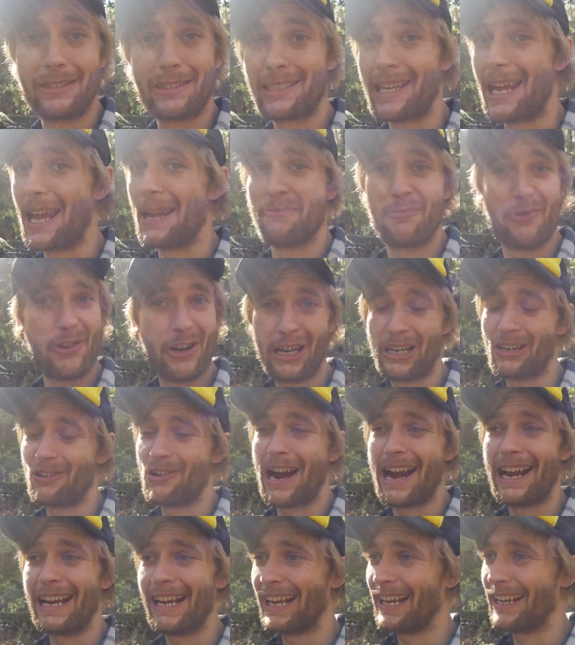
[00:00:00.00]
to keep
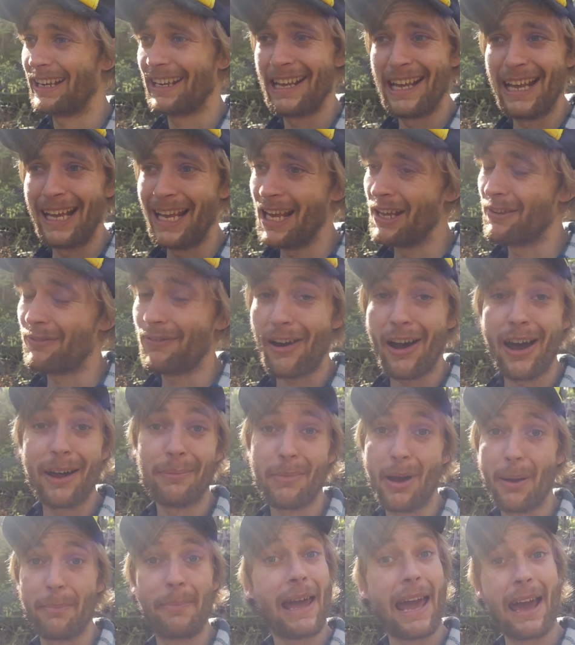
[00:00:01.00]
reiterating it. If I had
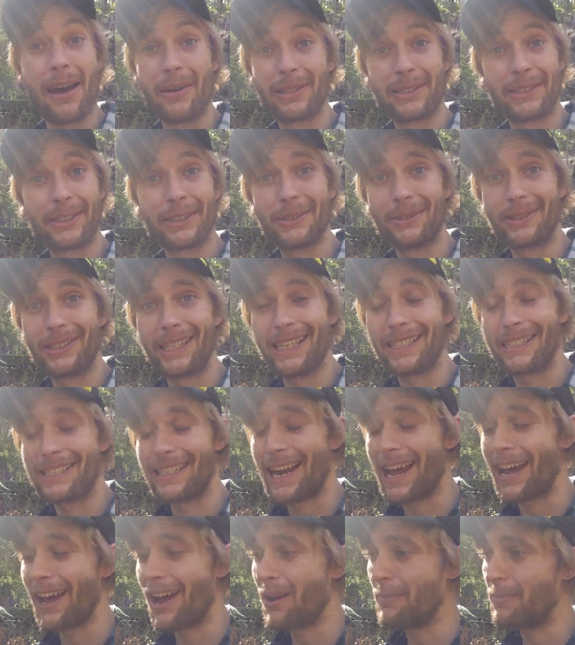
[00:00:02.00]
my power sluice here
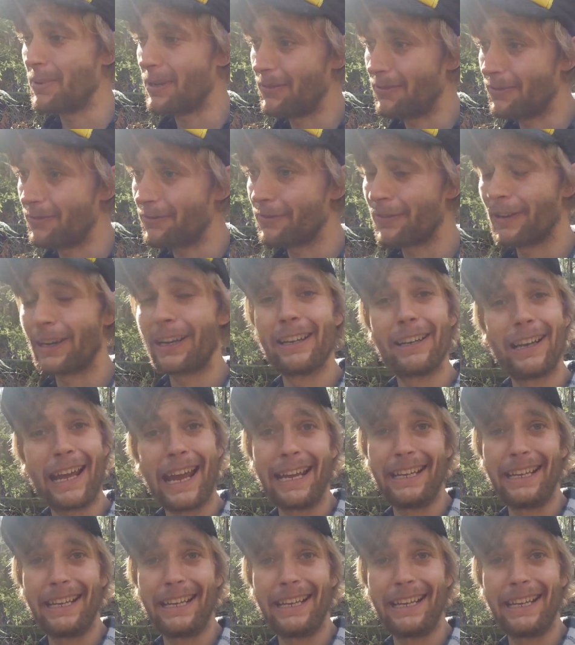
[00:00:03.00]
today, I'd be friggin'